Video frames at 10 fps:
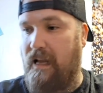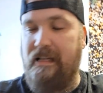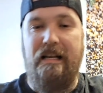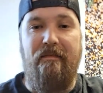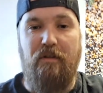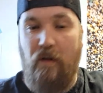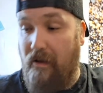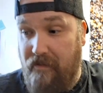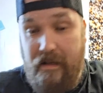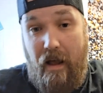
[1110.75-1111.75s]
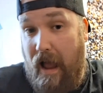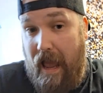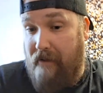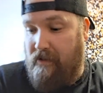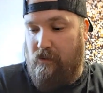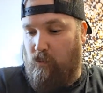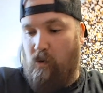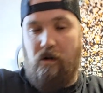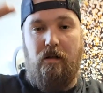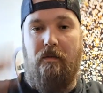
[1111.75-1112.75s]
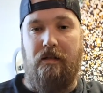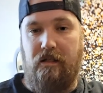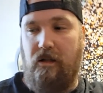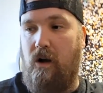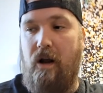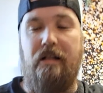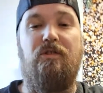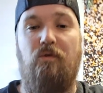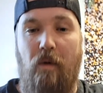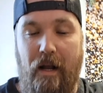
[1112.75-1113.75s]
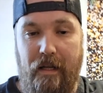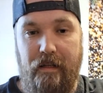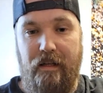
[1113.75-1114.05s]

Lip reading: I haven't worked on this guitar and it's great.